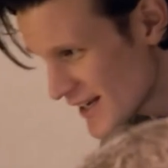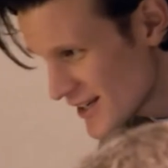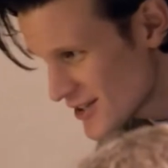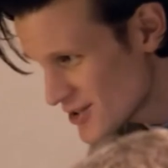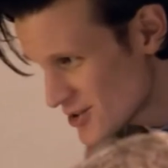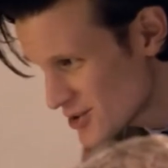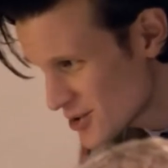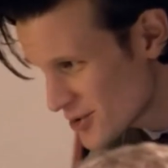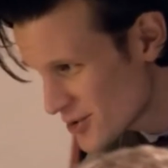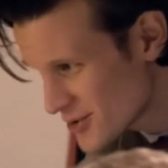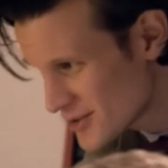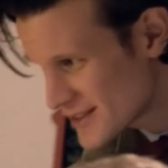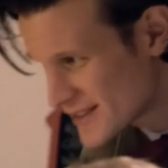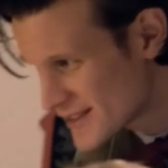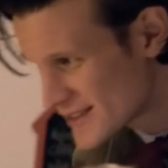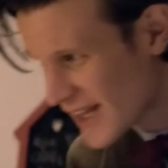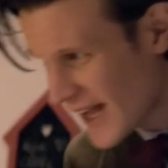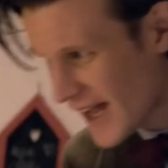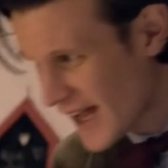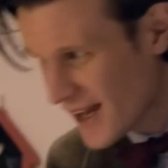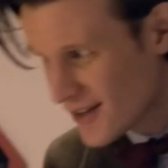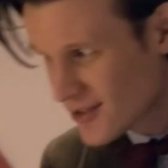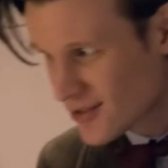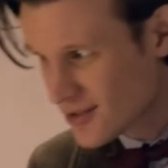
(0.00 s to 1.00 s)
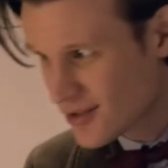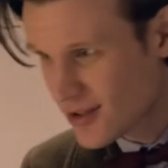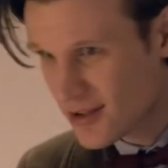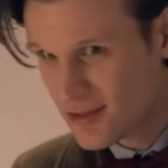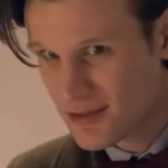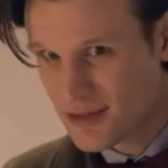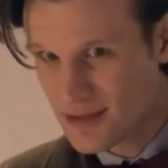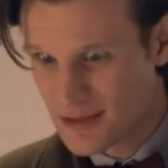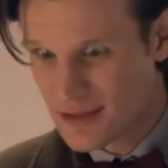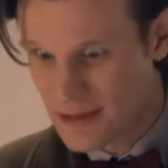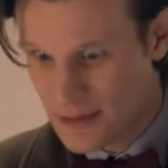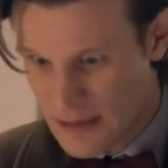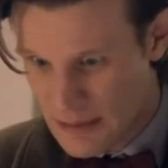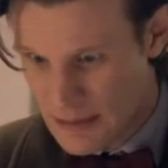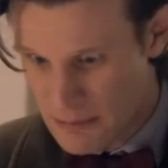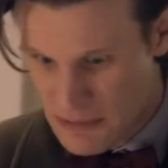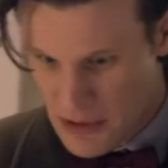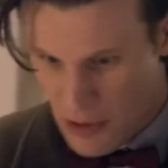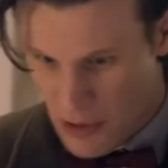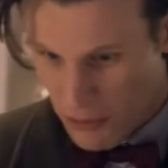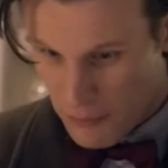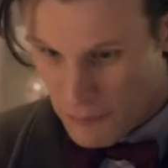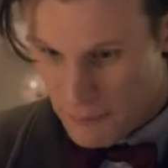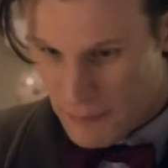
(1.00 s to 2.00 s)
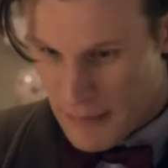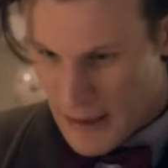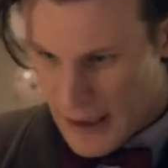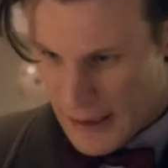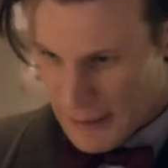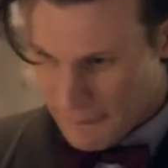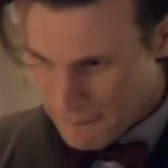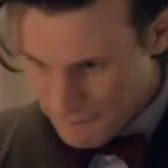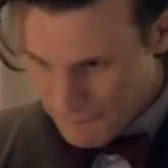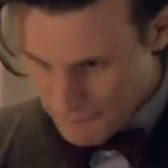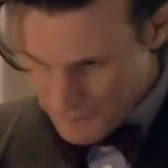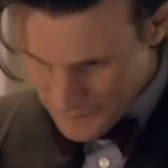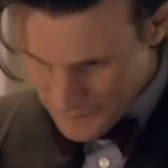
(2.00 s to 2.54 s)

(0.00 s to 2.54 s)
he's your dad. You can't just call him not mum.